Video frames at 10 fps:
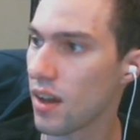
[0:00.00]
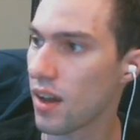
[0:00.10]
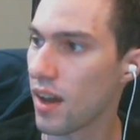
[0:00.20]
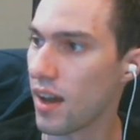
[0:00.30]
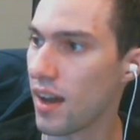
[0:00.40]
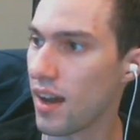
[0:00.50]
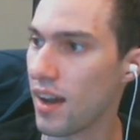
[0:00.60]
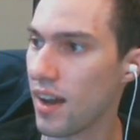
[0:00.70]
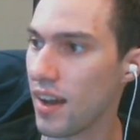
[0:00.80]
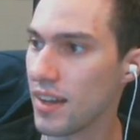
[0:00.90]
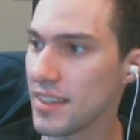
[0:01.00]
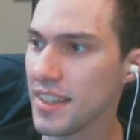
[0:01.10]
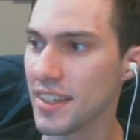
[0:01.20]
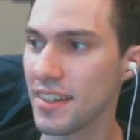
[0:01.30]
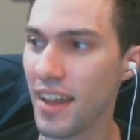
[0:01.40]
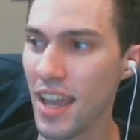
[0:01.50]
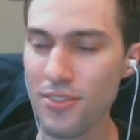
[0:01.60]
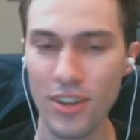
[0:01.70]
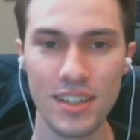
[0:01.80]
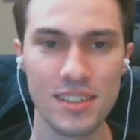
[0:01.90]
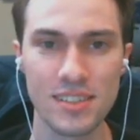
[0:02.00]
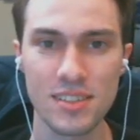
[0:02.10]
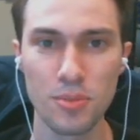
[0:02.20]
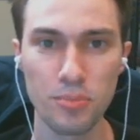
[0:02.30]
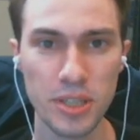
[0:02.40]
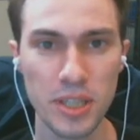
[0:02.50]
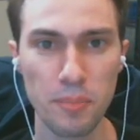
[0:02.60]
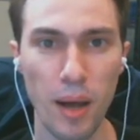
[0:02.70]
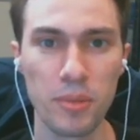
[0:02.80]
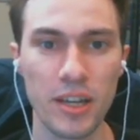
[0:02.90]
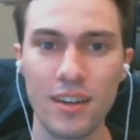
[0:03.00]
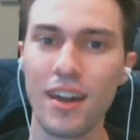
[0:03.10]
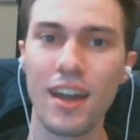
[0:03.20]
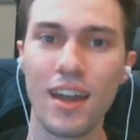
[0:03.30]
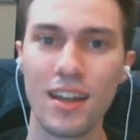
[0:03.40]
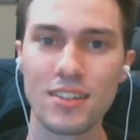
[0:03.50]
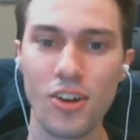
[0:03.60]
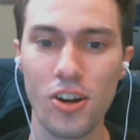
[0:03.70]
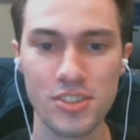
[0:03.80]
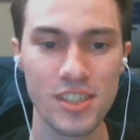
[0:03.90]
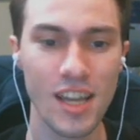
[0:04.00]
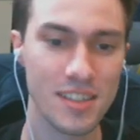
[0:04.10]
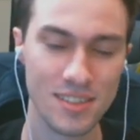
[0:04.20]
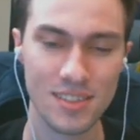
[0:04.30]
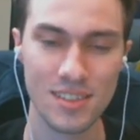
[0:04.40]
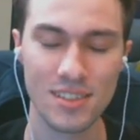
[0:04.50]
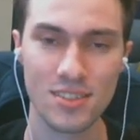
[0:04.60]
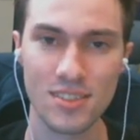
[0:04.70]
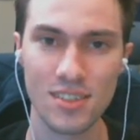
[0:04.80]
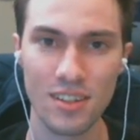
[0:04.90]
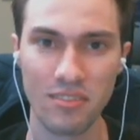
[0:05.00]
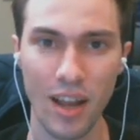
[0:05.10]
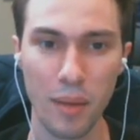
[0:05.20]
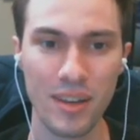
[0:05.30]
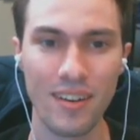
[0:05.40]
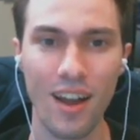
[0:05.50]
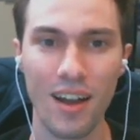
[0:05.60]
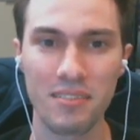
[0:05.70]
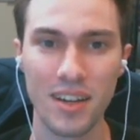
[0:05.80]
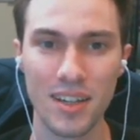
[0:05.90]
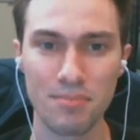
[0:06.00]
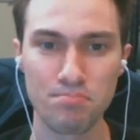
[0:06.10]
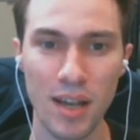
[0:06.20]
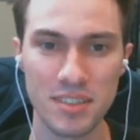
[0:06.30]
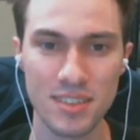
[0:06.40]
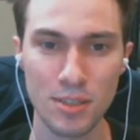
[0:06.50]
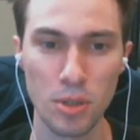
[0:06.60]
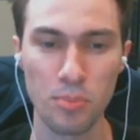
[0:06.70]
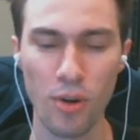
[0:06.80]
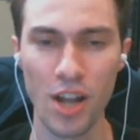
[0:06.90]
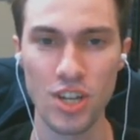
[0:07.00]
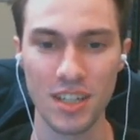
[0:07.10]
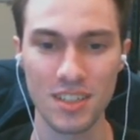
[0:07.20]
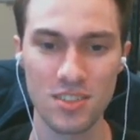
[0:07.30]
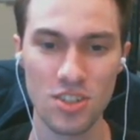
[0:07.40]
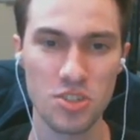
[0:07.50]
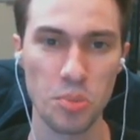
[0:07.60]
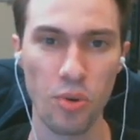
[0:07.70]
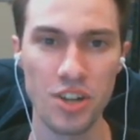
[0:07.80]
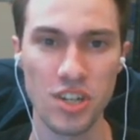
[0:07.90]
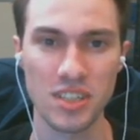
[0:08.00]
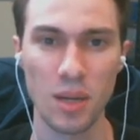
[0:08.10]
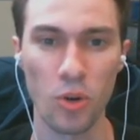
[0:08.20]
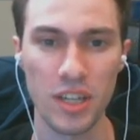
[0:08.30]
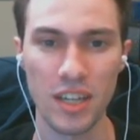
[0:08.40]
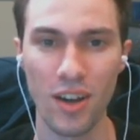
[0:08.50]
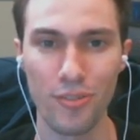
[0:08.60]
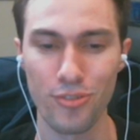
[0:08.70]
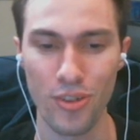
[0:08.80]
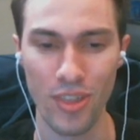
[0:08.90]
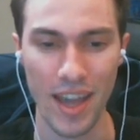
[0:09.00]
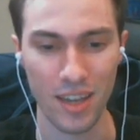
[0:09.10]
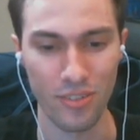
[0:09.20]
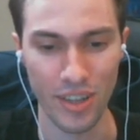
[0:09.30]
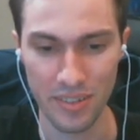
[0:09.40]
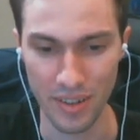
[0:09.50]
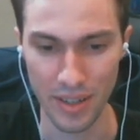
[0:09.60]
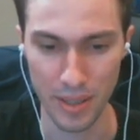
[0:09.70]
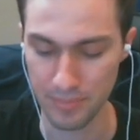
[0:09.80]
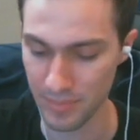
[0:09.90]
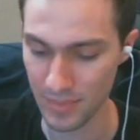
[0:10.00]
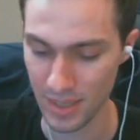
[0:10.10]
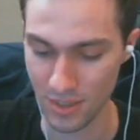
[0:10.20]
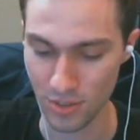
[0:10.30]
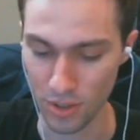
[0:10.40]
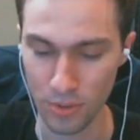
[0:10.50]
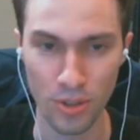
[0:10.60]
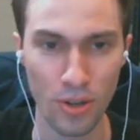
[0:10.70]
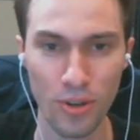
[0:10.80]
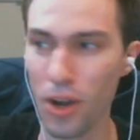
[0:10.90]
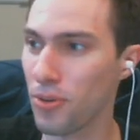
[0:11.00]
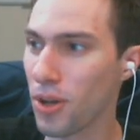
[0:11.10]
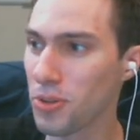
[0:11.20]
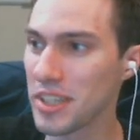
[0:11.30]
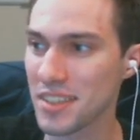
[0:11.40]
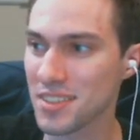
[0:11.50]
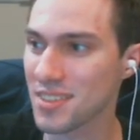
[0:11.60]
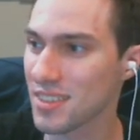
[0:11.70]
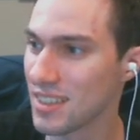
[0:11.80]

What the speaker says: Ian, Ava is completely public, and RCS is, not a secret project. It's just a project I'm working on for the heck of it. So no leaks.